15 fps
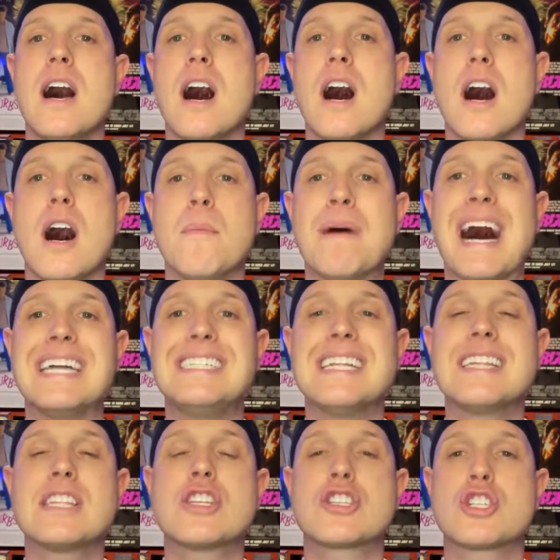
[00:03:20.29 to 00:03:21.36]
I did
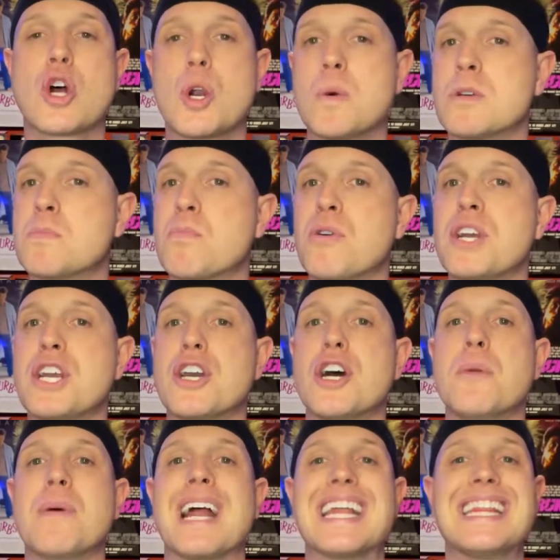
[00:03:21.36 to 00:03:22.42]
think the story was pretty good,
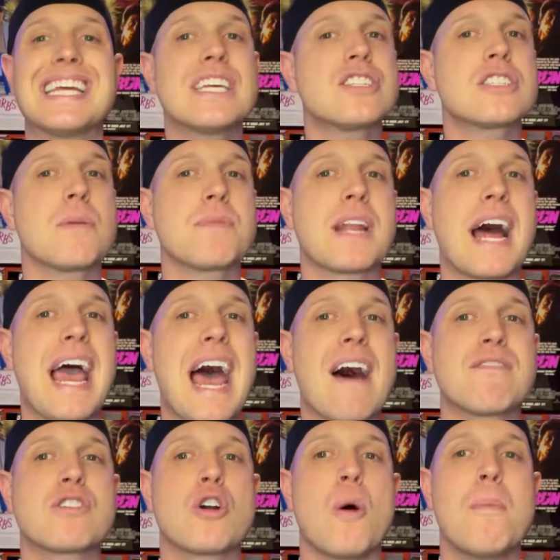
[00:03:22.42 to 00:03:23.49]
but I think it's something I have
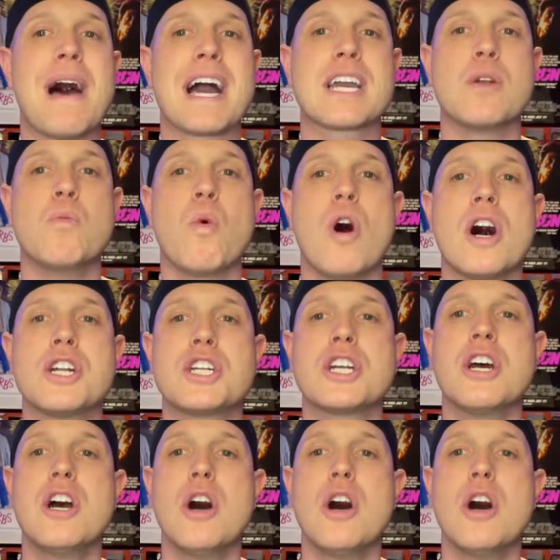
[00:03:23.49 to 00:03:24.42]
to go back and watch